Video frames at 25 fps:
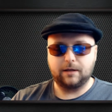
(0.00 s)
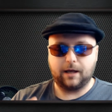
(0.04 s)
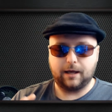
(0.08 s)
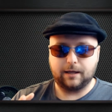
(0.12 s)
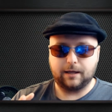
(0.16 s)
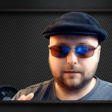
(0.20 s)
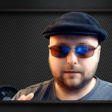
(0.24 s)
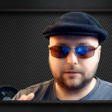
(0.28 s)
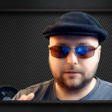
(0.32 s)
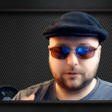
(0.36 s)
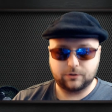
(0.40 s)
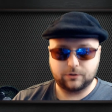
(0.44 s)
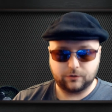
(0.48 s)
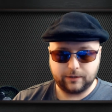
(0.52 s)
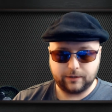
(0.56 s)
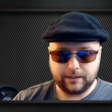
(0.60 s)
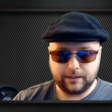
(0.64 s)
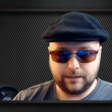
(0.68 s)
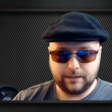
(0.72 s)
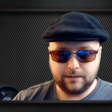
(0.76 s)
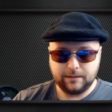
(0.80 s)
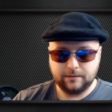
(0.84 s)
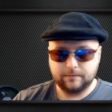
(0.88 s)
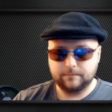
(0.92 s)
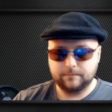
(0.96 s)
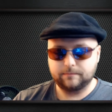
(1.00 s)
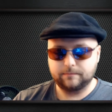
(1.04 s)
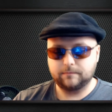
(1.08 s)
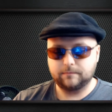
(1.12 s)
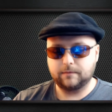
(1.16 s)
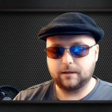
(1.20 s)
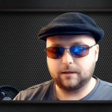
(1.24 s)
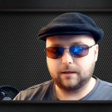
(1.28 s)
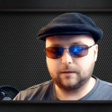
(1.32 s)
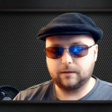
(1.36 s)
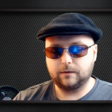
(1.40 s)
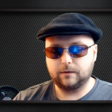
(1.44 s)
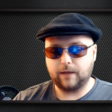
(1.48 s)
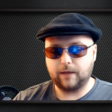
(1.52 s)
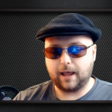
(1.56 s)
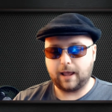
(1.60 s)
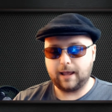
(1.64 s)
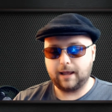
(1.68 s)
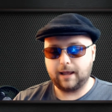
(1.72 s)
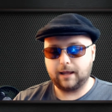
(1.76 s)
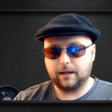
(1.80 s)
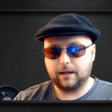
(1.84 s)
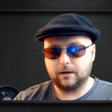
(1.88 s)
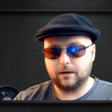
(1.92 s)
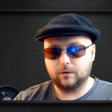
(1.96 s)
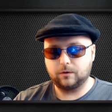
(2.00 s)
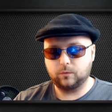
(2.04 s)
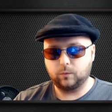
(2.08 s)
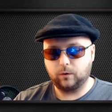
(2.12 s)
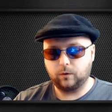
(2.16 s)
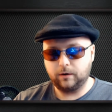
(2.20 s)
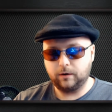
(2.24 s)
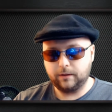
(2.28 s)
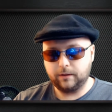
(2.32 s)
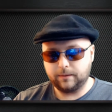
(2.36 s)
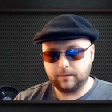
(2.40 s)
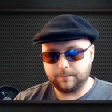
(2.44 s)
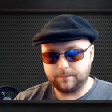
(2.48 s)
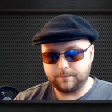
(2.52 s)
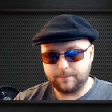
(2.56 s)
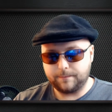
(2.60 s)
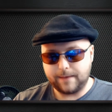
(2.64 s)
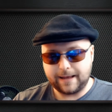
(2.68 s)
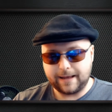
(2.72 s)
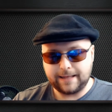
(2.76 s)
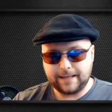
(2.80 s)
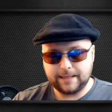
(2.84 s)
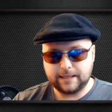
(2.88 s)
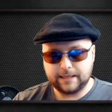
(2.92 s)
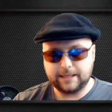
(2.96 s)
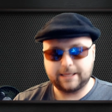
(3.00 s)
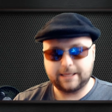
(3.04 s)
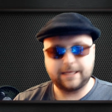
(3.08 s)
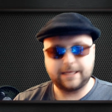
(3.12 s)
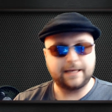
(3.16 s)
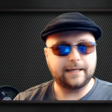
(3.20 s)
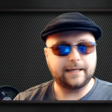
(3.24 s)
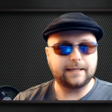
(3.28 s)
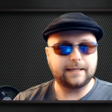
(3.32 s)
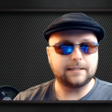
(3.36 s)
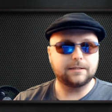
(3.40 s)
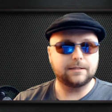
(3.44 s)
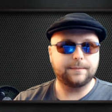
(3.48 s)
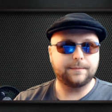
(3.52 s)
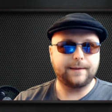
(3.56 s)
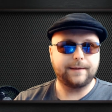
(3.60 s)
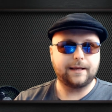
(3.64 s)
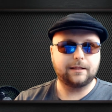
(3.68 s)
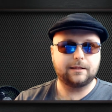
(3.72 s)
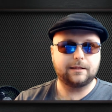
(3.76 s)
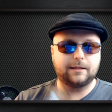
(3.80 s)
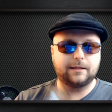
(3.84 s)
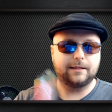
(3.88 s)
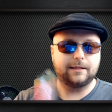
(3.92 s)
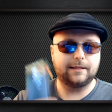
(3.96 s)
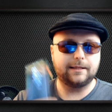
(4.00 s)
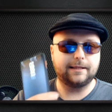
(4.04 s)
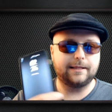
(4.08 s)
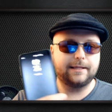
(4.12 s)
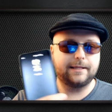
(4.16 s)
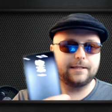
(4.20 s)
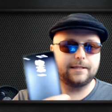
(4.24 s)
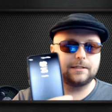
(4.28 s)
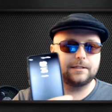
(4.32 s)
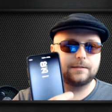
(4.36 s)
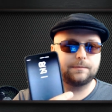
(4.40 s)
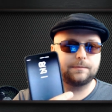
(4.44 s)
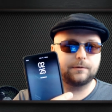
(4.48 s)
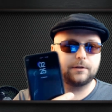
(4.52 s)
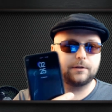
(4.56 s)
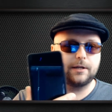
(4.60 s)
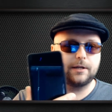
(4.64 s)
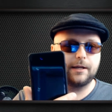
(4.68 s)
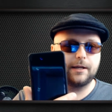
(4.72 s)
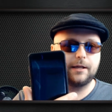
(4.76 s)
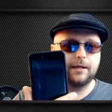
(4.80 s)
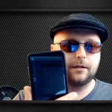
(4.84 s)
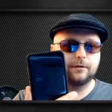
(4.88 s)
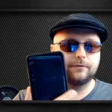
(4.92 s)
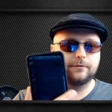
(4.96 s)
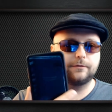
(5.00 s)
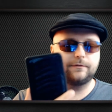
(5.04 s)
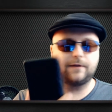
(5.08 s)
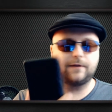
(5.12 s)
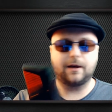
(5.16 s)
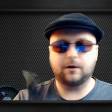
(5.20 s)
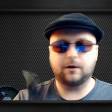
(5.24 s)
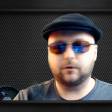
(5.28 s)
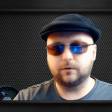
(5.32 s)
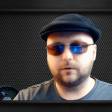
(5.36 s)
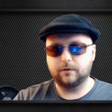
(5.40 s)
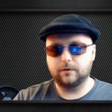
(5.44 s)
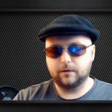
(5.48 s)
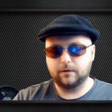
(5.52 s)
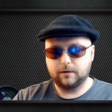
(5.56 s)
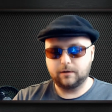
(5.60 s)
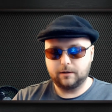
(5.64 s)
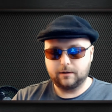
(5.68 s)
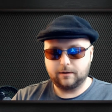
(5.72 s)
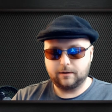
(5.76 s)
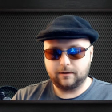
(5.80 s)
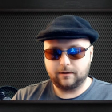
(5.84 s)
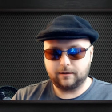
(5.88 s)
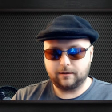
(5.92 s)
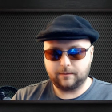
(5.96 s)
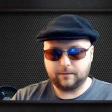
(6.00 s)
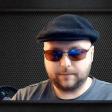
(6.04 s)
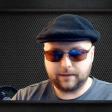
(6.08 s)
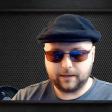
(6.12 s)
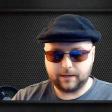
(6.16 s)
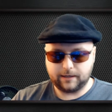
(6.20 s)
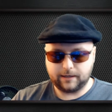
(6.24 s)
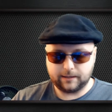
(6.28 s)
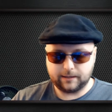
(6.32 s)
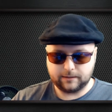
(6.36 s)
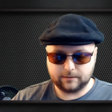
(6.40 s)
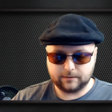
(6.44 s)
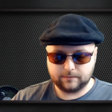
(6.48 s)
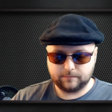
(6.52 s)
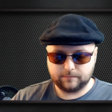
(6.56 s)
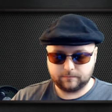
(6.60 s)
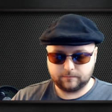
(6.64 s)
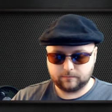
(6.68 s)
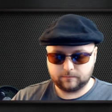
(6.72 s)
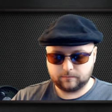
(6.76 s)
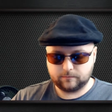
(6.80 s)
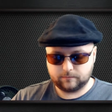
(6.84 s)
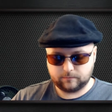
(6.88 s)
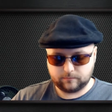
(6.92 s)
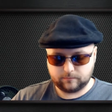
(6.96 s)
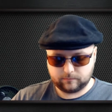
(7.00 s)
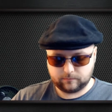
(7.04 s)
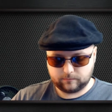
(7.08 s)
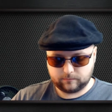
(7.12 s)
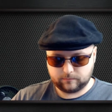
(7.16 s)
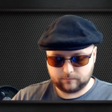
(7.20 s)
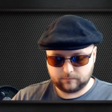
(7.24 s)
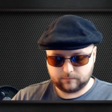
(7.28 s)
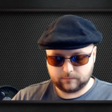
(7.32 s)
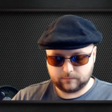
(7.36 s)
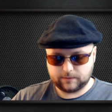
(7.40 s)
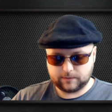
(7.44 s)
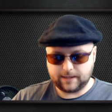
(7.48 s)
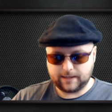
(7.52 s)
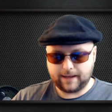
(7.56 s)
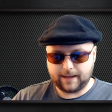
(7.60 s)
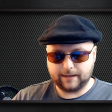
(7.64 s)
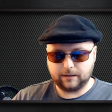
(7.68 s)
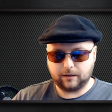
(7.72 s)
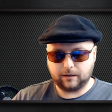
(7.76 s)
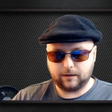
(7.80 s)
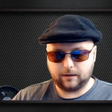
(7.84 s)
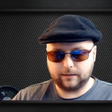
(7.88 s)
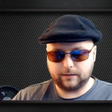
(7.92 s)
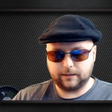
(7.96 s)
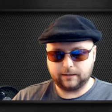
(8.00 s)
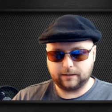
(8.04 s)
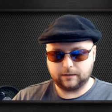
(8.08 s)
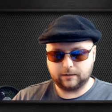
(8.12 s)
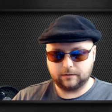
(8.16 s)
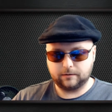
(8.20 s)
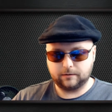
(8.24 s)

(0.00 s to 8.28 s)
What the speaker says: screen, And one of the main things about this particular phone, let me get it signed on here.